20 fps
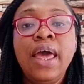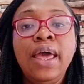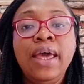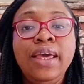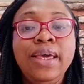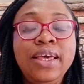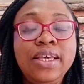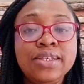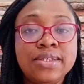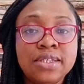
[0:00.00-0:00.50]

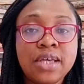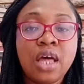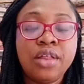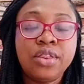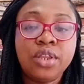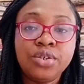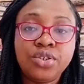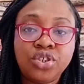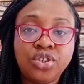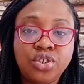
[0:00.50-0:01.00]
is
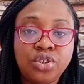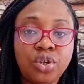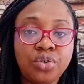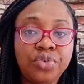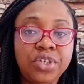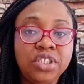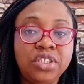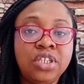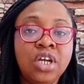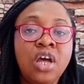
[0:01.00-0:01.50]
the
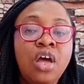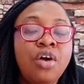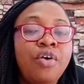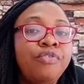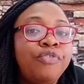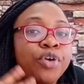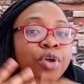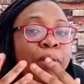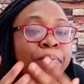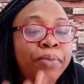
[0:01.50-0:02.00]
storage.
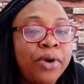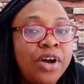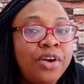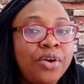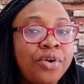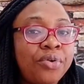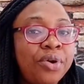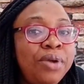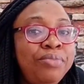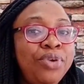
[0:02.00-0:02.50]
For your
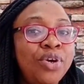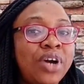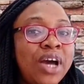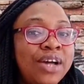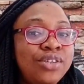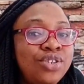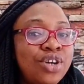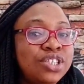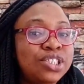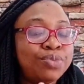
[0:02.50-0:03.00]
buttercream, you
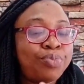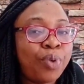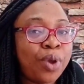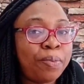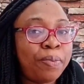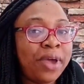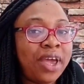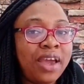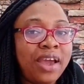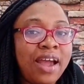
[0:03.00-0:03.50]
can just
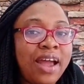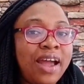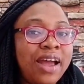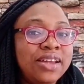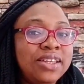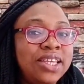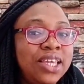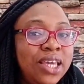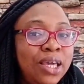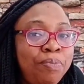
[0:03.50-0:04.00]
prepare
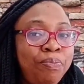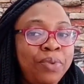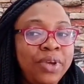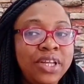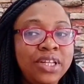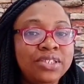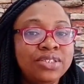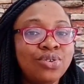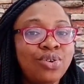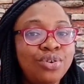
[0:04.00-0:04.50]
and keep
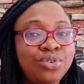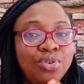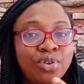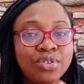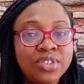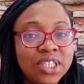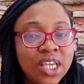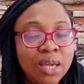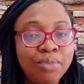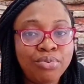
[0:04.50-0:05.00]
it on
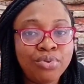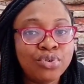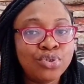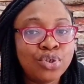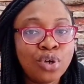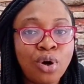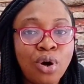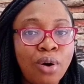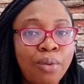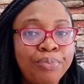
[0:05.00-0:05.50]
your
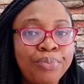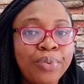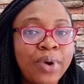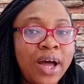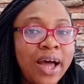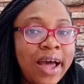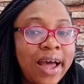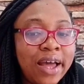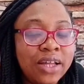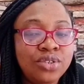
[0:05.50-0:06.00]
tabletop
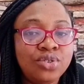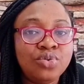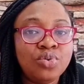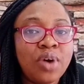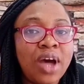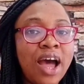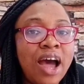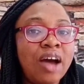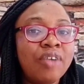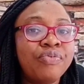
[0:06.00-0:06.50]
and
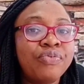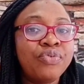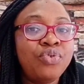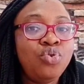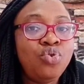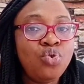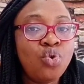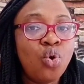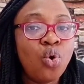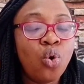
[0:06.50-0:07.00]
you
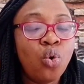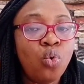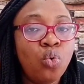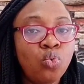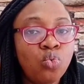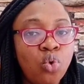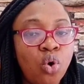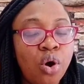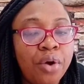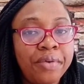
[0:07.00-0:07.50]
have no
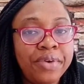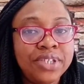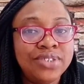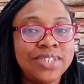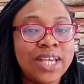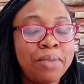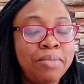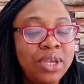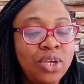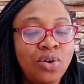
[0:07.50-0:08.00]

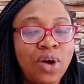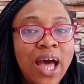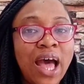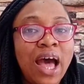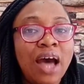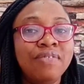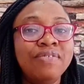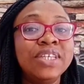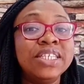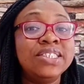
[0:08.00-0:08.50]
worries. You
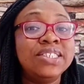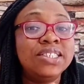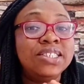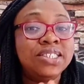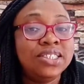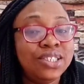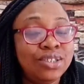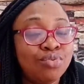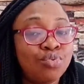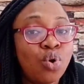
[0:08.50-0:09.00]
have
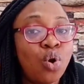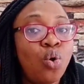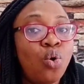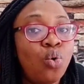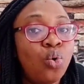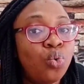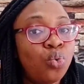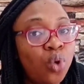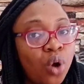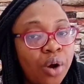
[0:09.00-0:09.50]

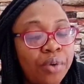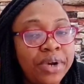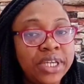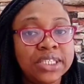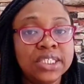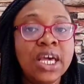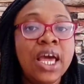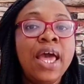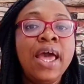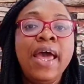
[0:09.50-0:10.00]
zero
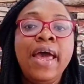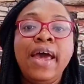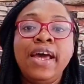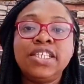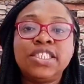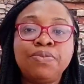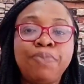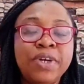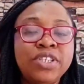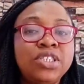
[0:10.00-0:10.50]
worries,
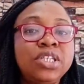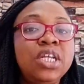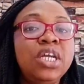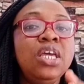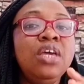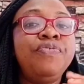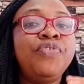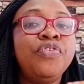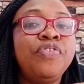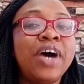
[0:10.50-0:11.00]
especially
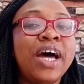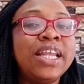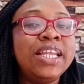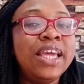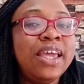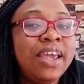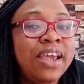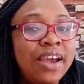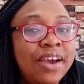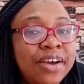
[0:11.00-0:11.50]
if you've
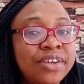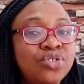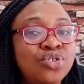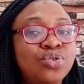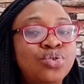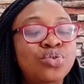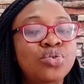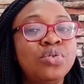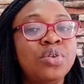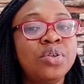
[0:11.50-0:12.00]
adhered
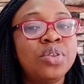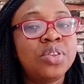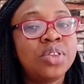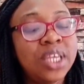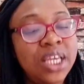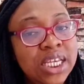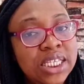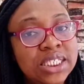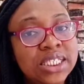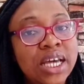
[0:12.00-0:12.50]
to the
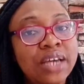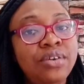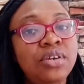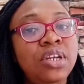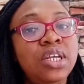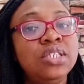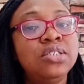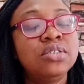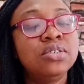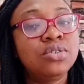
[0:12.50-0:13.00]
things that you
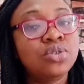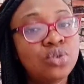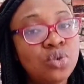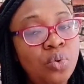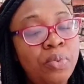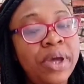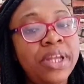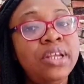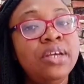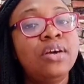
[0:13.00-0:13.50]
need to
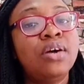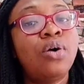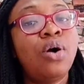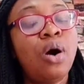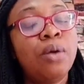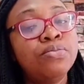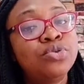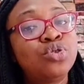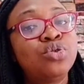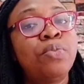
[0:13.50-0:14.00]
do when it
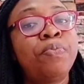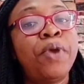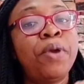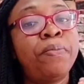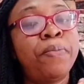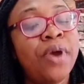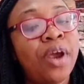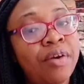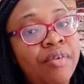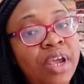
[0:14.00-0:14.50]
comes to
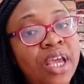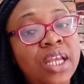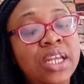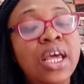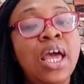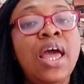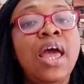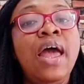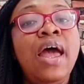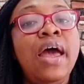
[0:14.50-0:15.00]

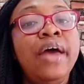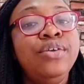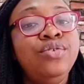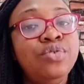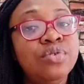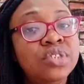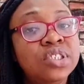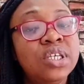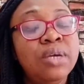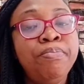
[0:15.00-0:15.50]
preparing
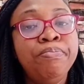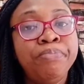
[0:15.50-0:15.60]
and using